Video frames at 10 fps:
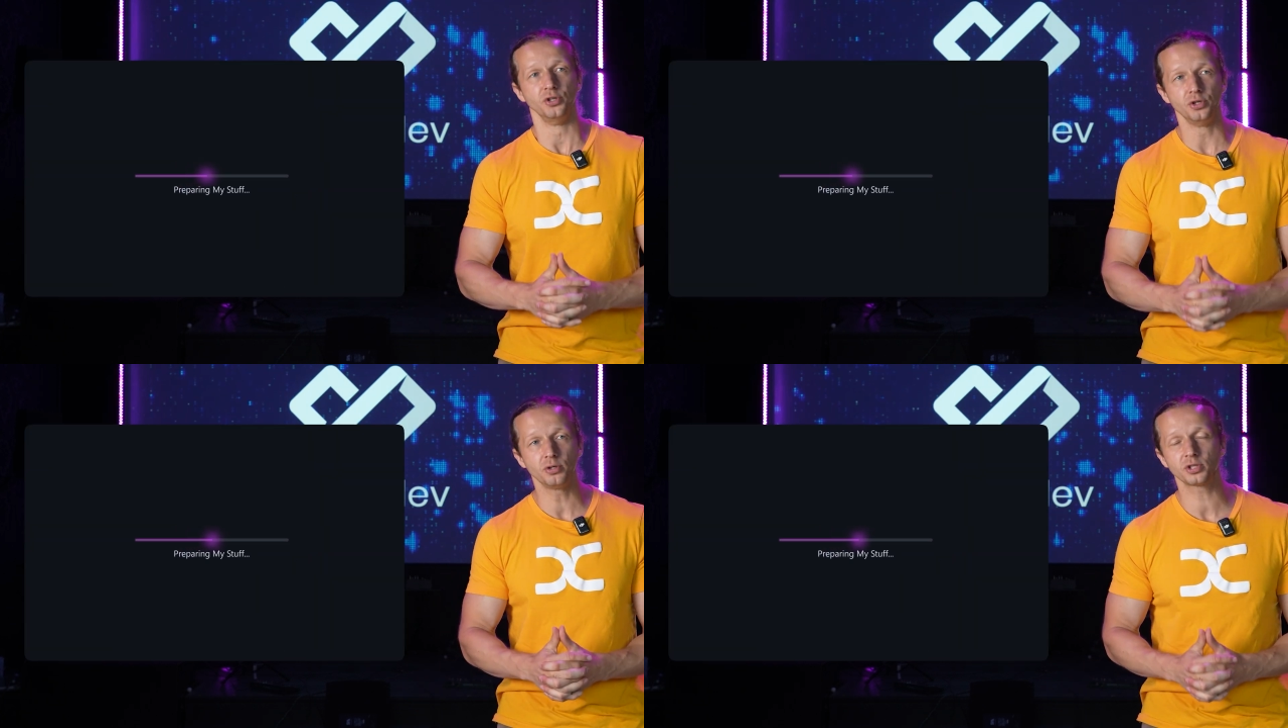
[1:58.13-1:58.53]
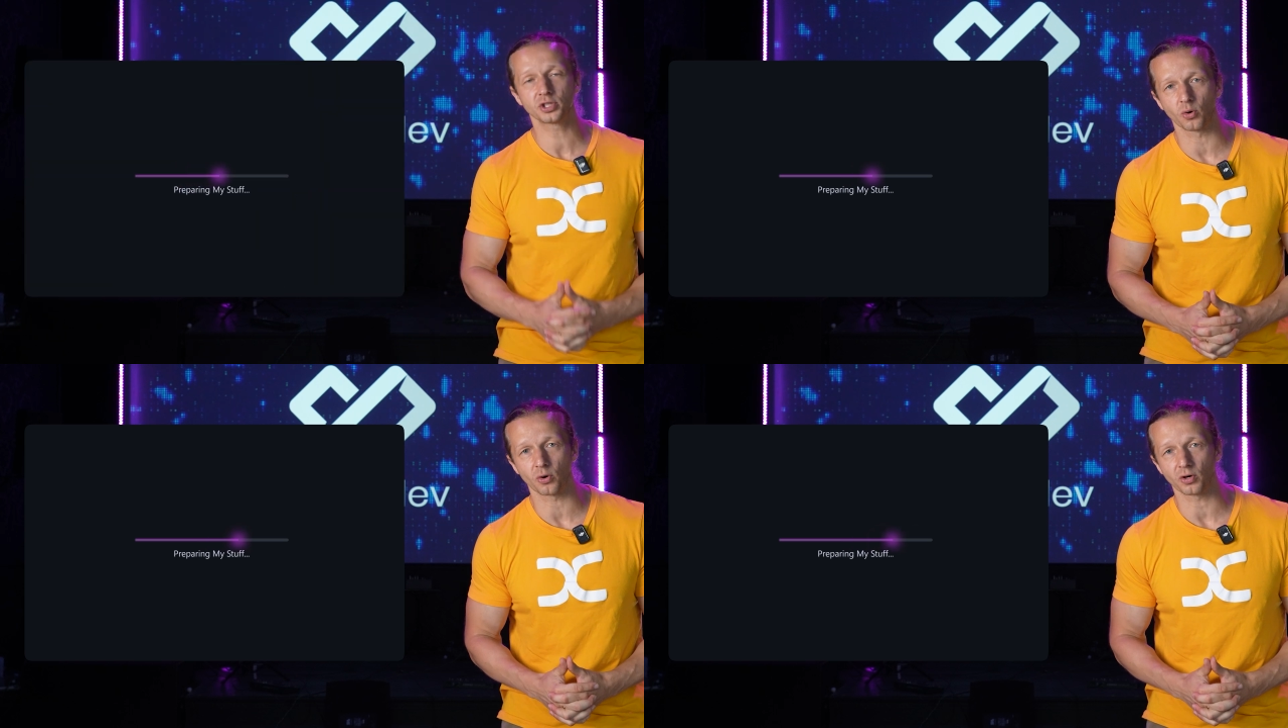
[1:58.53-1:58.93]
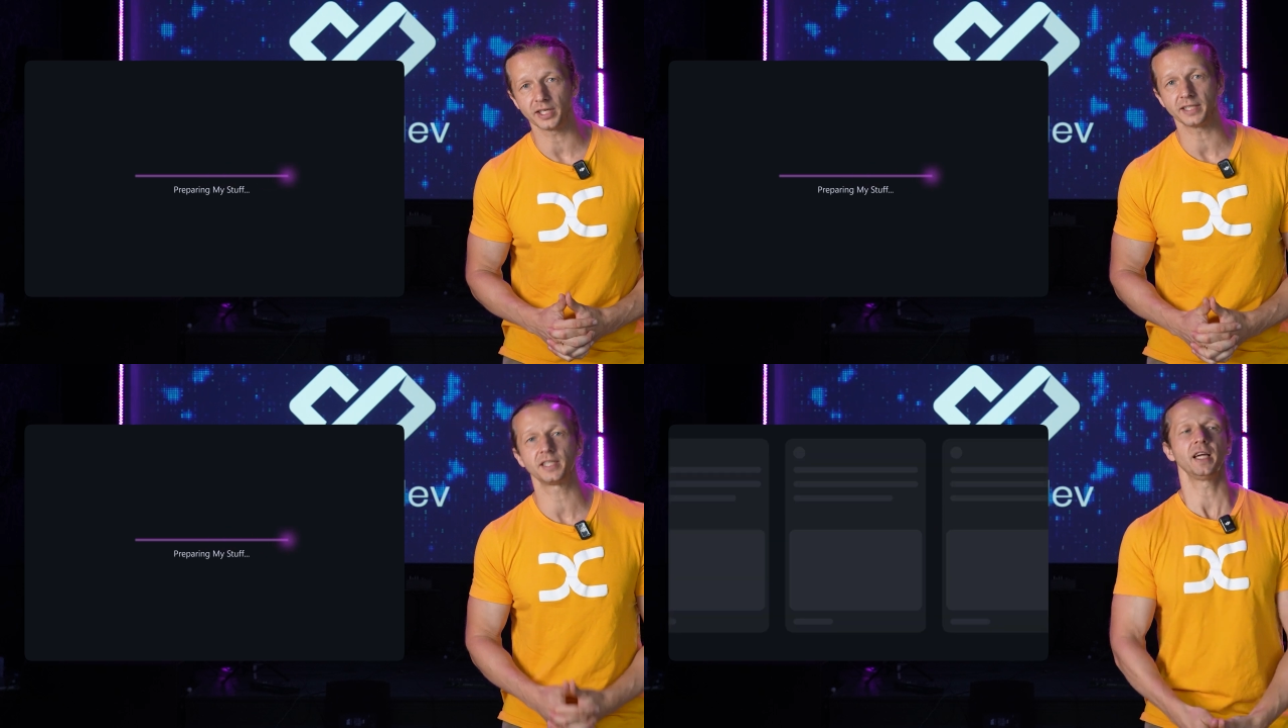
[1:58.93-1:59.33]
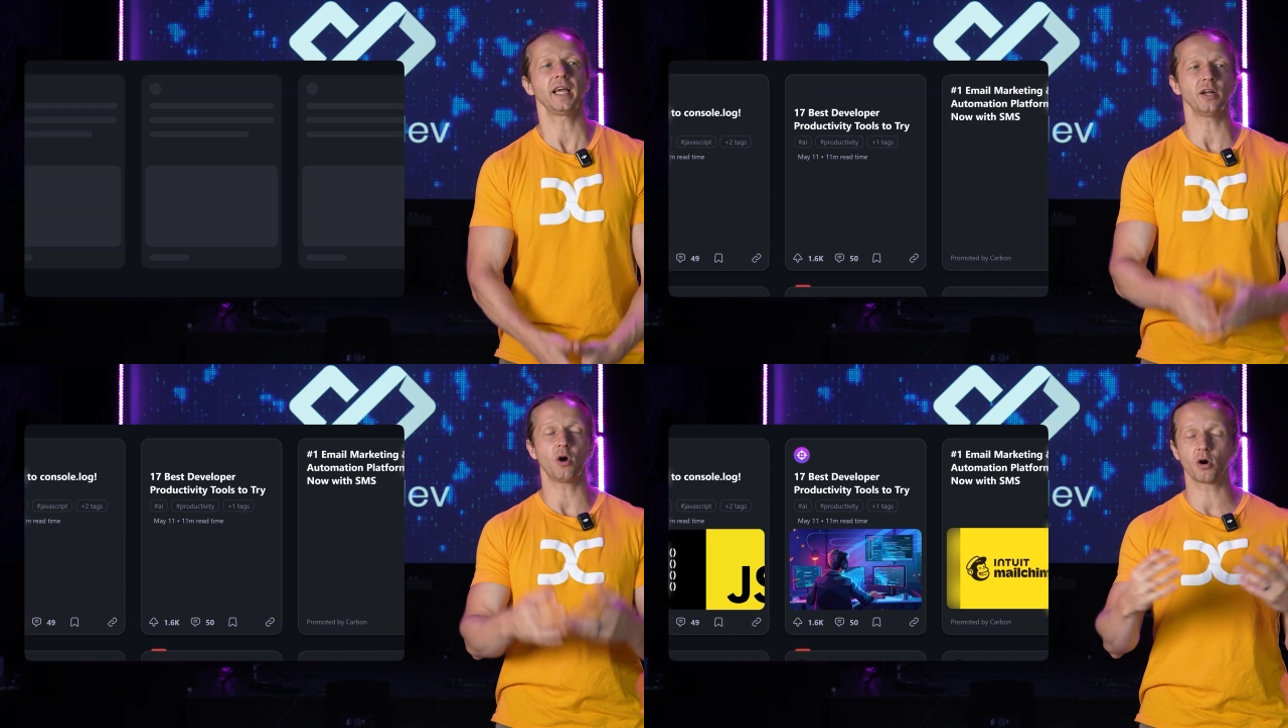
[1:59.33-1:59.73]
news stories
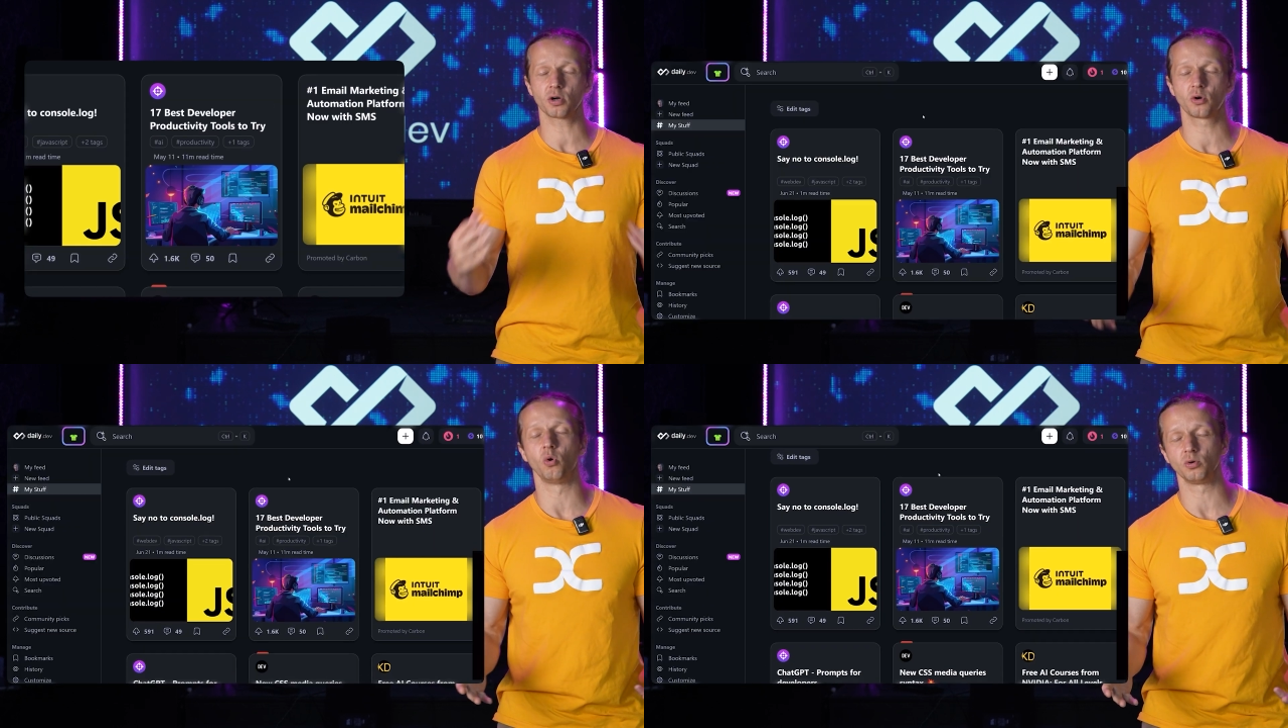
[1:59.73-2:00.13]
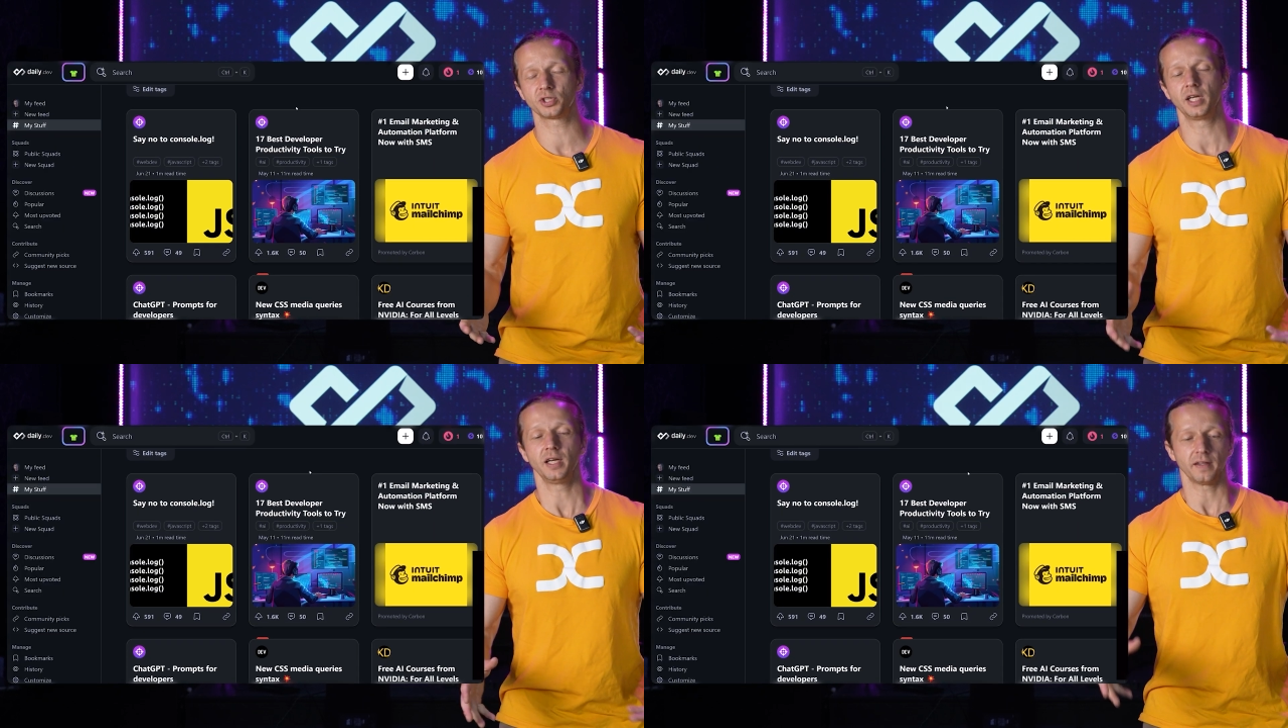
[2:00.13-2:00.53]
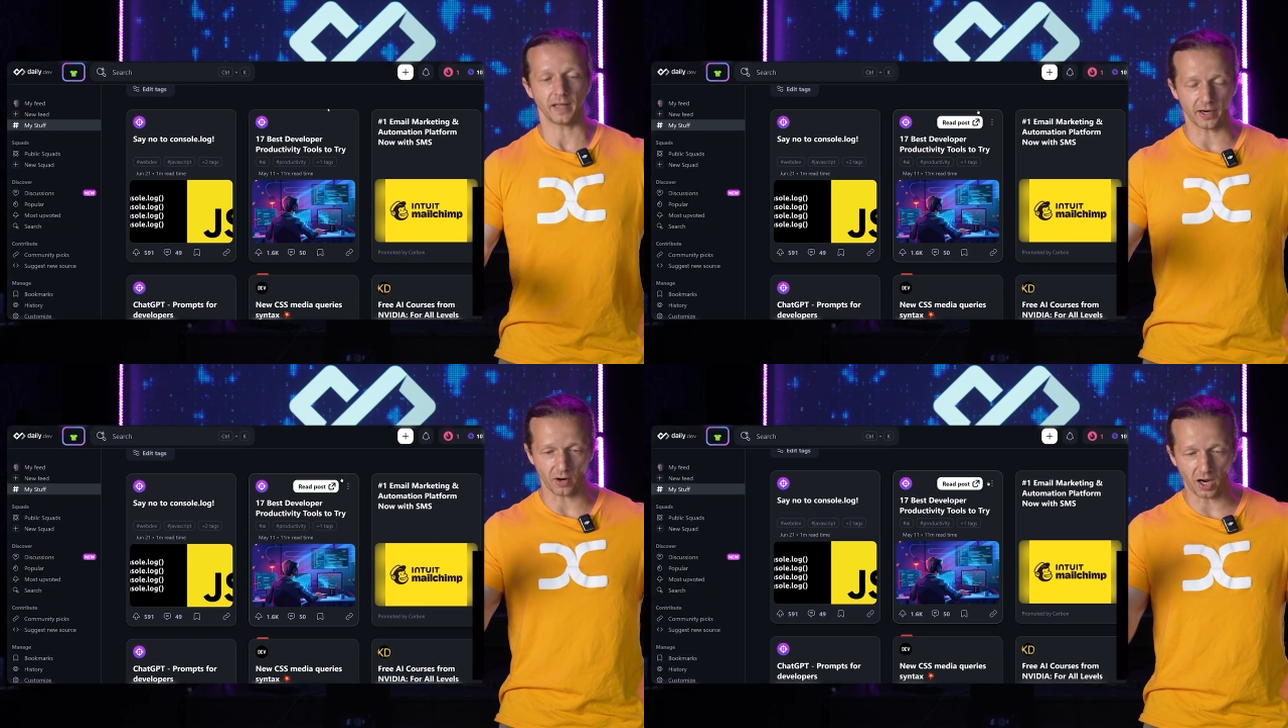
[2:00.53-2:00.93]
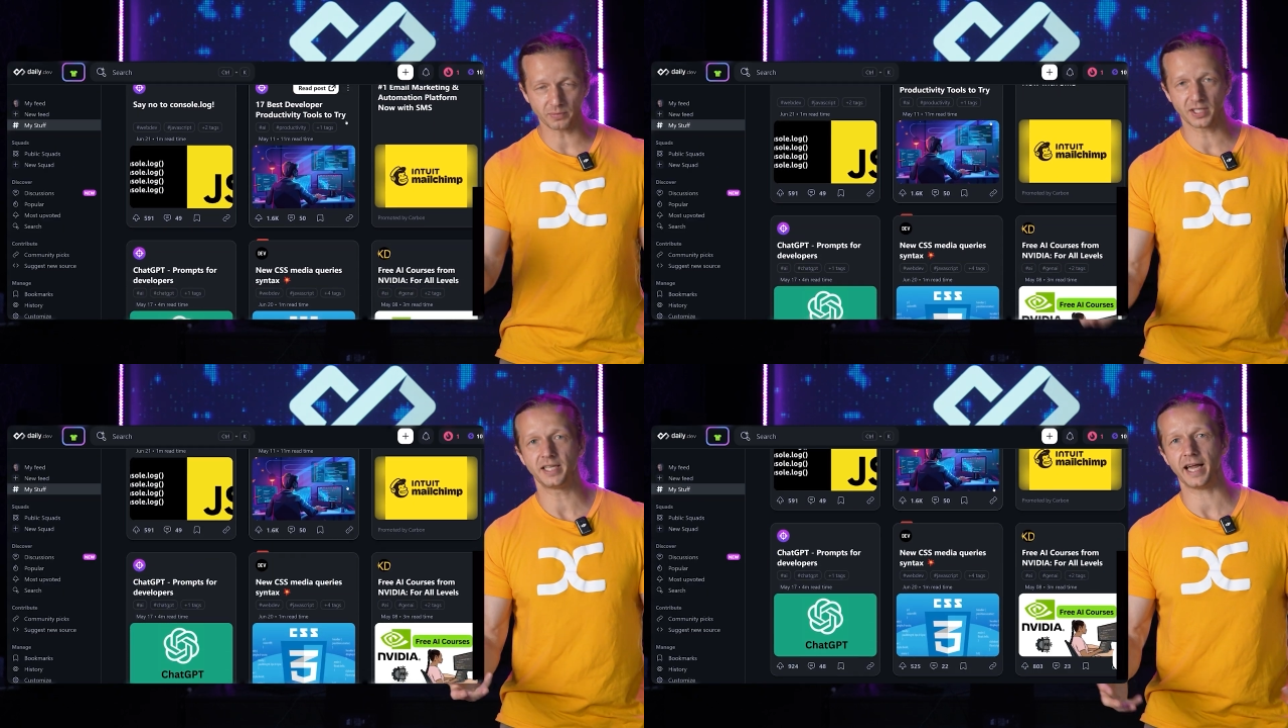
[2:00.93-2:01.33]
and articles that are
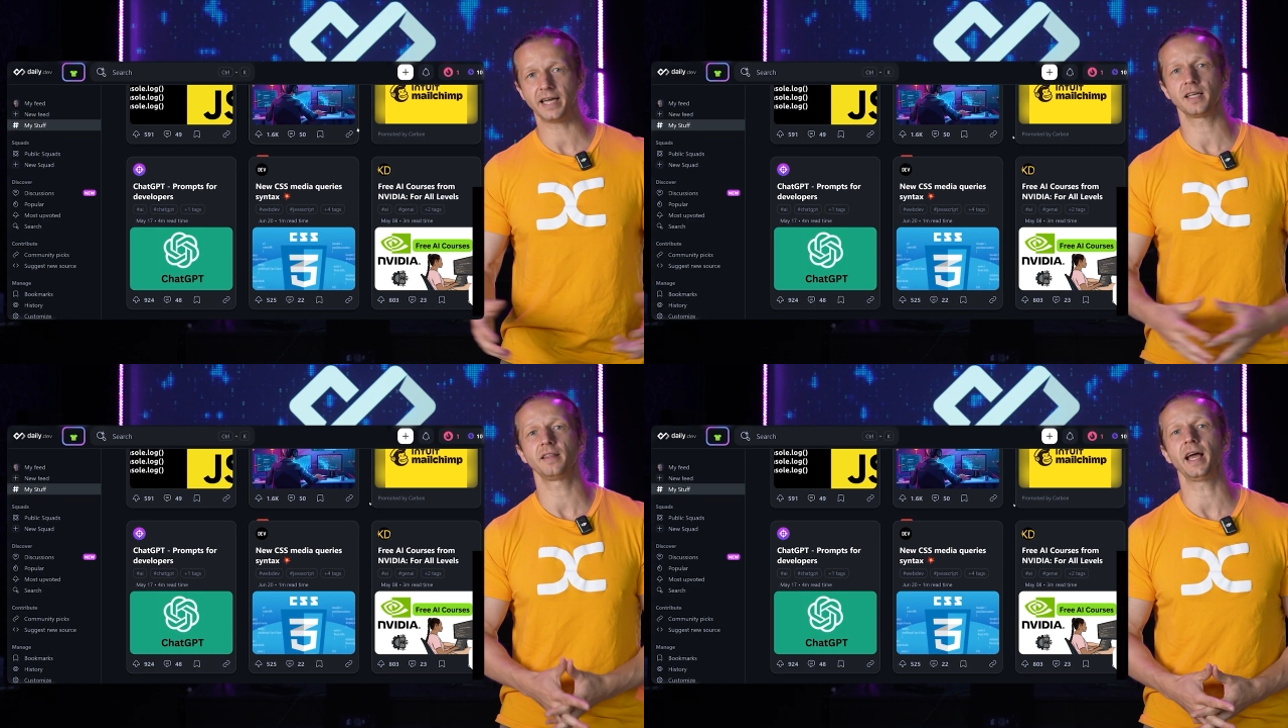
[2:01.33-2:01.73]
up to date,